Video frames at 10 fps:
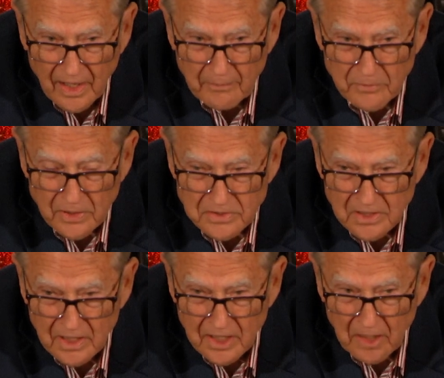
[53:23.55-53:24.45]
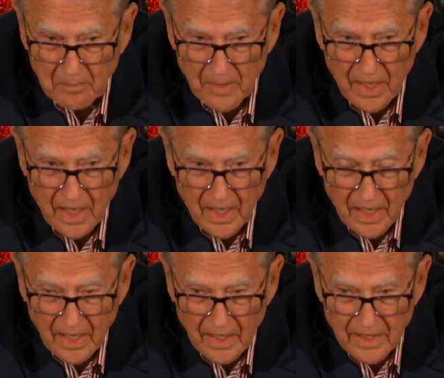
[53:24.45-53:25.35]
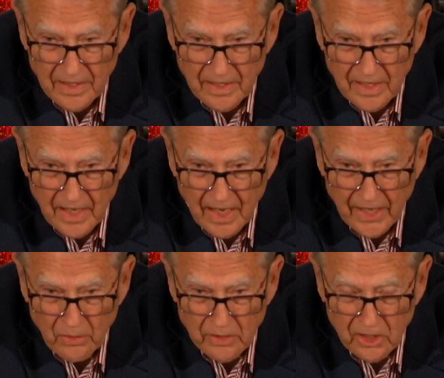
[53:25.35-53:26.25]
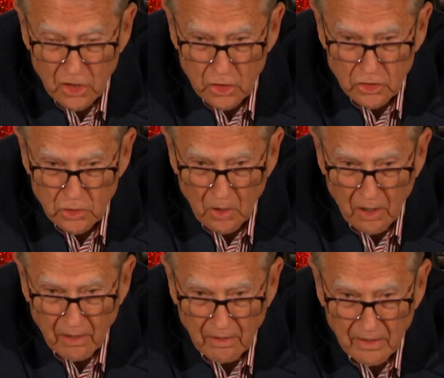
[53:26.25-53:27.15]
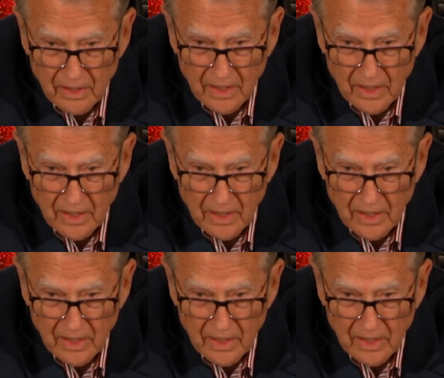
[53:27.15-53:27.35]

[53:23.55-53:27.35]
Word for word: I'm trusting him. I don't care who you are.